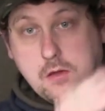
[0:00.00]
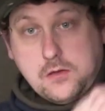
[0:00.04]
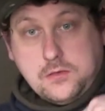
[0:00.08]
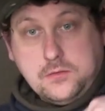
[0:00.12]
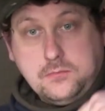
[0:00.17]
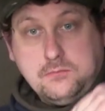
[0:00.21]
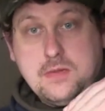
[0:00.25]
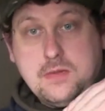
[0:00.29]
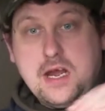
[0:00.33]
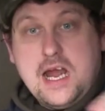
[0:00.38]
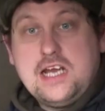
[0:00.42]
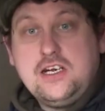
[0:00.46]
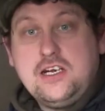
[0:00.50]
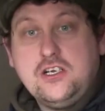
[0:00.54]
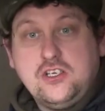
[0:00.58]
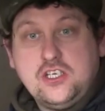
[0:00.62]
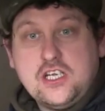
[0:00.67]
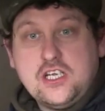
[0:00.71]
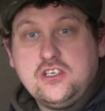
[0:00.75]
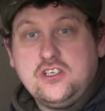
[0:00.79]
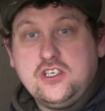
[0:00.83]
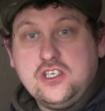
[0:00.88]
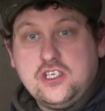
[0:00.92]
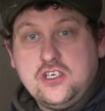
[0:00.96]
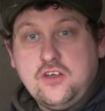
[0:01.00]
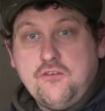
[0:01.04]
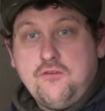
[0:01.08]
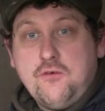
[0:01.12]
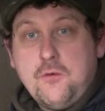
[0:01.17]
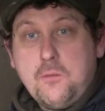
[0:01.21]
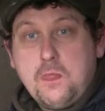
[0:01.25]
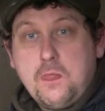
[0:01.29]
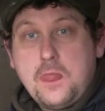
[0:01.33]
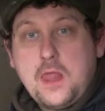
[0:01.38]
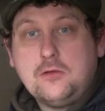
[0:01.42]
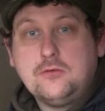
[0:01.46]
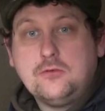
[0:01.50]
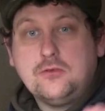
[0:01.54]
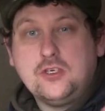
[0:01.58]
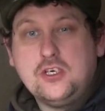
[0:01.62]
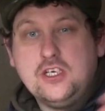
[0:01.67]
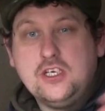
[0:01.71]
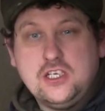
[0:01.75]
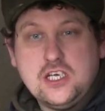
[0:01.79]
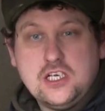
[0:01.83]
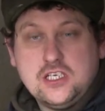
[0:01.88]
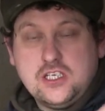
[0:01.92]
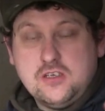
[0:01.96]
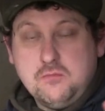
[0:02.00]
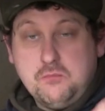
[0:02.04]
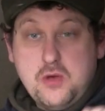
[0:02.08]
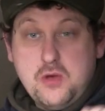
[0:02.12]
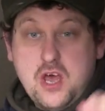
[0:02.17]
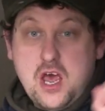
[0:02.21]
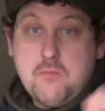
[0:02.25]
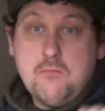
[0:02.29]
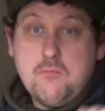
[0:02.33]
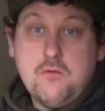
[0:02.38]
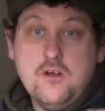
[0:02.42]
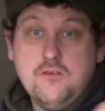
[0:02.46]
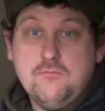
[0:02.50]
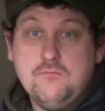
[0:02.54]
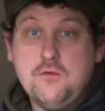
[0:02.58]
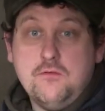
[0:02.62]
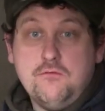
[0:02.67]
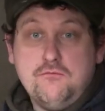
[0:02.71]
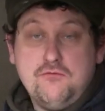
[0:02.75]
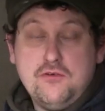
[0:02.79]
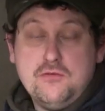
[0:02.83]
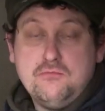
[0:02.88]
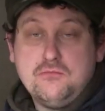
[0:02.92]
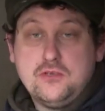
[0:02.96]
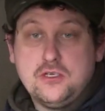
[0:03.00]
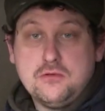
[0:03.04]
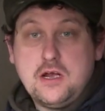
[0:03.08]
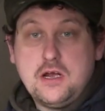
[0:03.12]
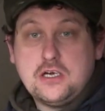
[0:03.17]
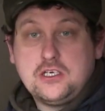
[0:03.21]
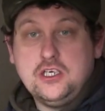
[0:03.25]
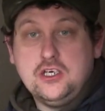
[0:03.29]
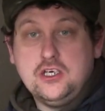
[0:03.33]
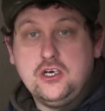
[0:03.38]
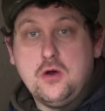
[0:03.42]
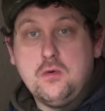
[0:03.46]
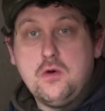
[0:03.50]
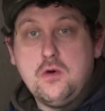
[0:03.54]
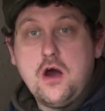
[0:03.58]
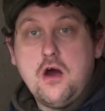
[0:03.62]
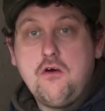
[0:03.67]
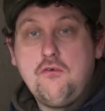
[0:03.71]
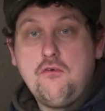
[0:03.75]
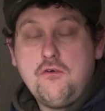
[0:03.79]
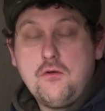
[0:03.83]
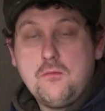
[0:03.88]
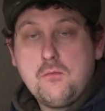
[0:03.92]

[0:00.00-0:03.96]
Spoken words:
minor sensitive, so it takes a bit of movement for them to actually go off.